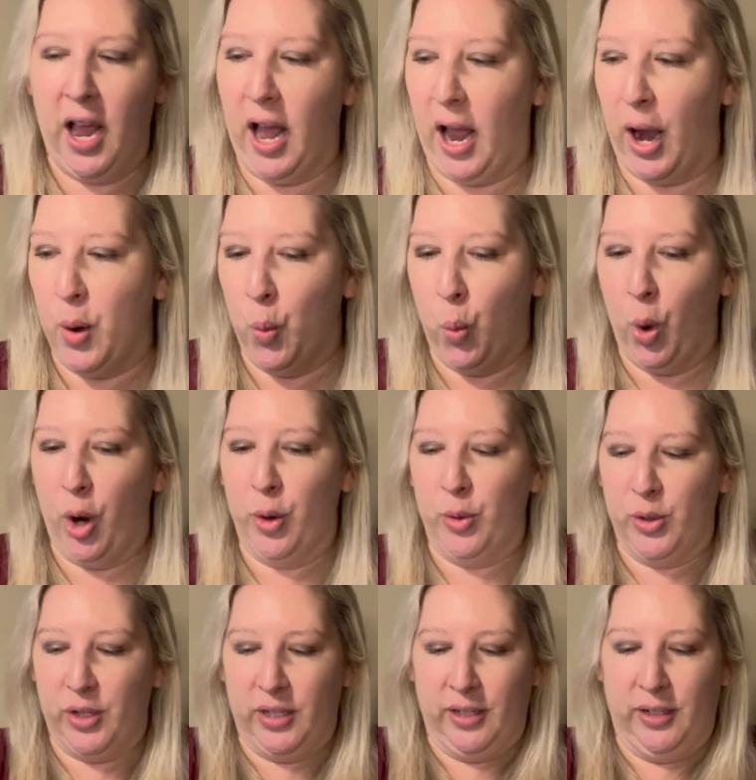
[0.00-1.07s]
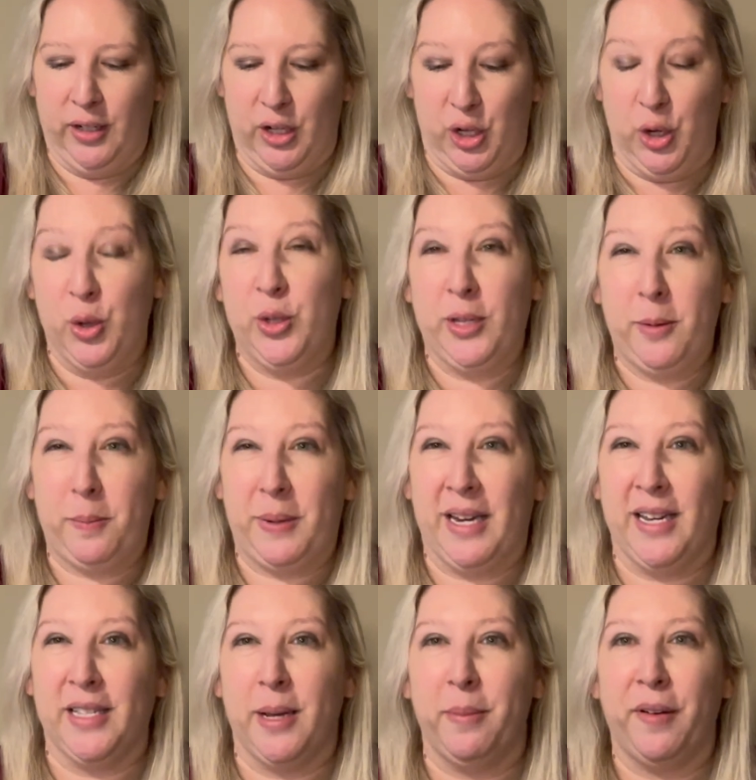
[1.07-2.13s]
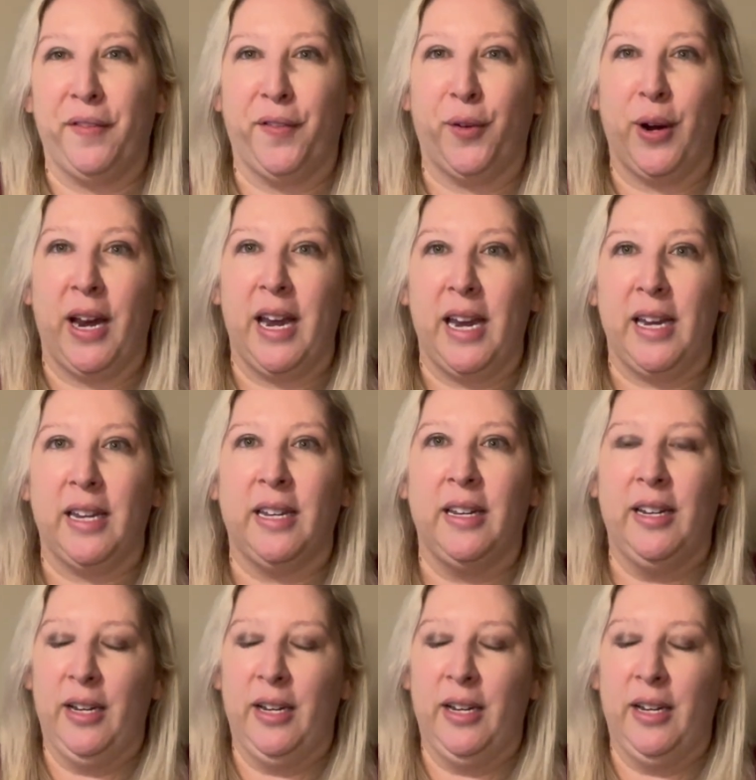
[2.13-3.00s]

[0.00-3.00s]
I won't use it because I'm afraid